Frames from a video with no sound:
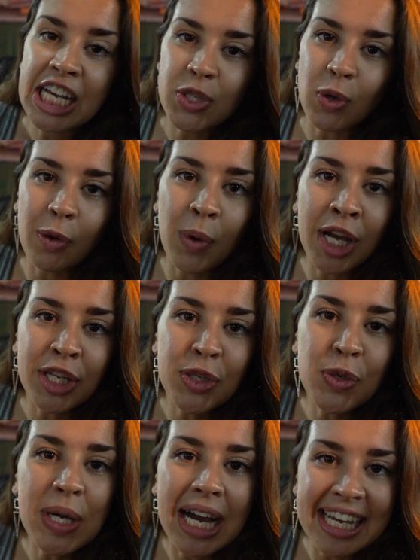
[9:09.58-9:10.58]
So I want
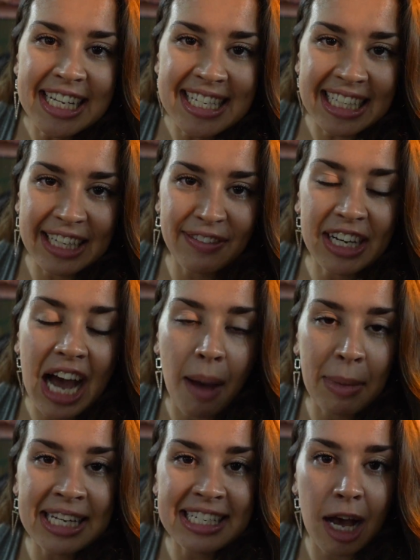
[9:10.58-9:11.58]
you guys to leave a
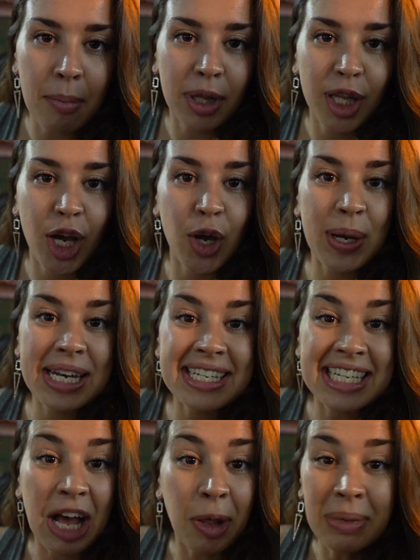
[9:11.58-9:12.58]
comment down below and
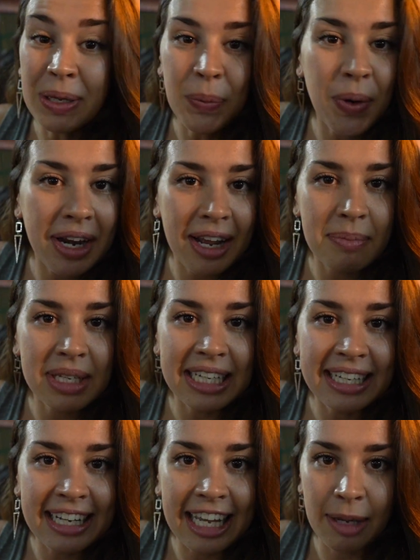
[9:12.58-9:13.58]
tell me what I'm
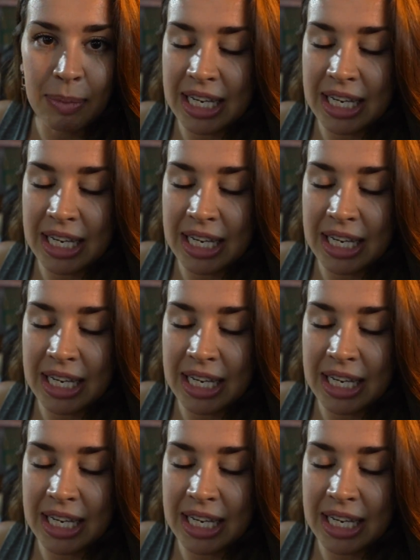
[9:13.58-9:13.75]
eating,